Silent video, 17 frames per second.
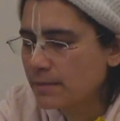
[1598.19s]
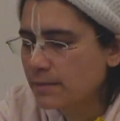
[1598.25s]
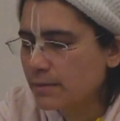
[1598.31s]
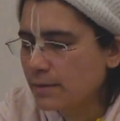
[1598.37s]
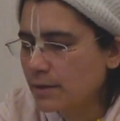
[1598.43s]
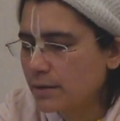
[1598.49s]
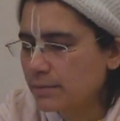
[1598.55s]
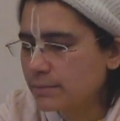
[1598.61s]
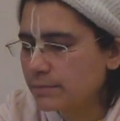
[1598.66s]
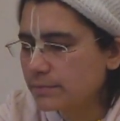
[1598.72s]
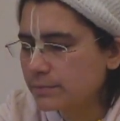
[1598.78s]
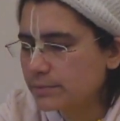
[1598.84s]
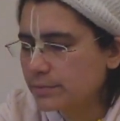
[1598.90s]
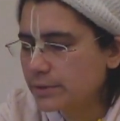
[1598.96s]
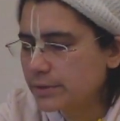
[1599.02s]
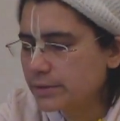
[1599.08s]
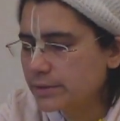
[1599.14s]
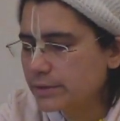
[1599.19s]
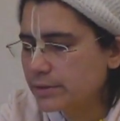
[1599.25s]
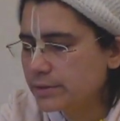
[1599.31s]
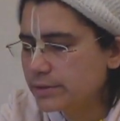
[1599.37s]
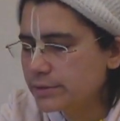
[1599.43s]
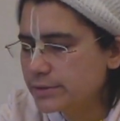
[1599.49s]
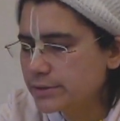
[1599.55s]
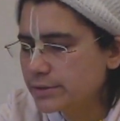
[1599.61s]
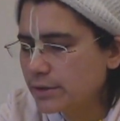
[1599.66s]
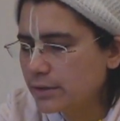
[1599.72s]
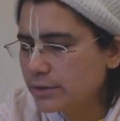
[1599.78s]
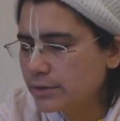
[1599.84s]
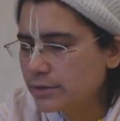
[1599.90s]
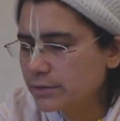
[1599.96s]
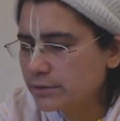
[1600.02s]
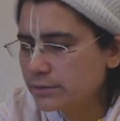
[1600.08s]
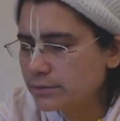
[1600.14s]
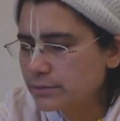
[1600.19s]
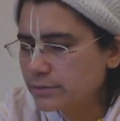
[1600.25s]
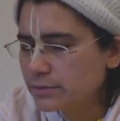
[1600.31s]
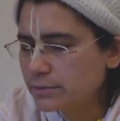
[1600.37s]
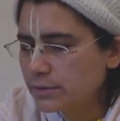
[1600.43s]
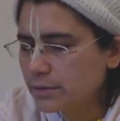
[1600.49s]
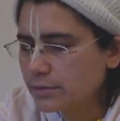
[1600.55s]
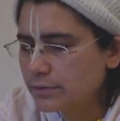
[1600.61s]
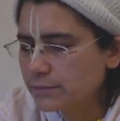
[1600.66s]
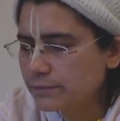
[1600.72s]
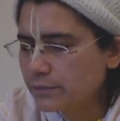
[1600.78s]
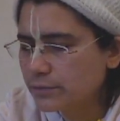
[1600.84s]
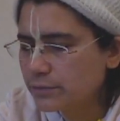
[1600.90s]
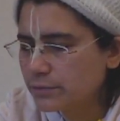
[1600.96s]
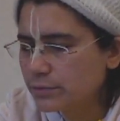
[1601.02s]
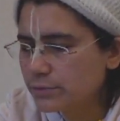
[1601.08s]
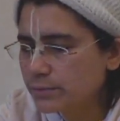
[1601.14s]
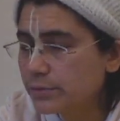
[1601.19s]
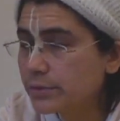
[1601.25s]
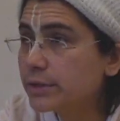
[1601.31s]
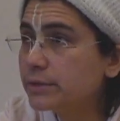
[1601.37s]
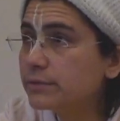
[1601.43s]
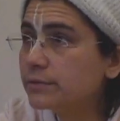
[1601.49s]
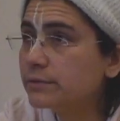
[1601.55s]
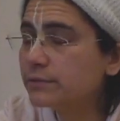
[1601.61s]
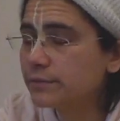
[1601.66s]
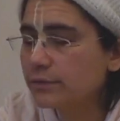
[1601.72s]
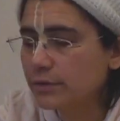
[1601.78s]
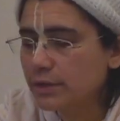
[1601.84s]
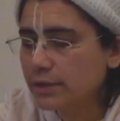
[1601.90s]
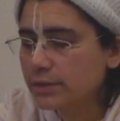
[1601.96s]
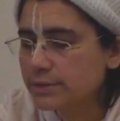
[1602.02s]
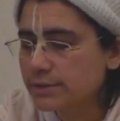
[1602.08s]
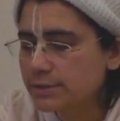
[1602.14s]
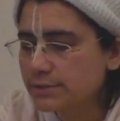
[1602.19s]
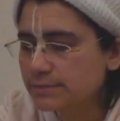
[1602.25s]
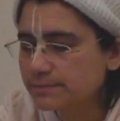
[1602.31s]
But it is not a focal point for us.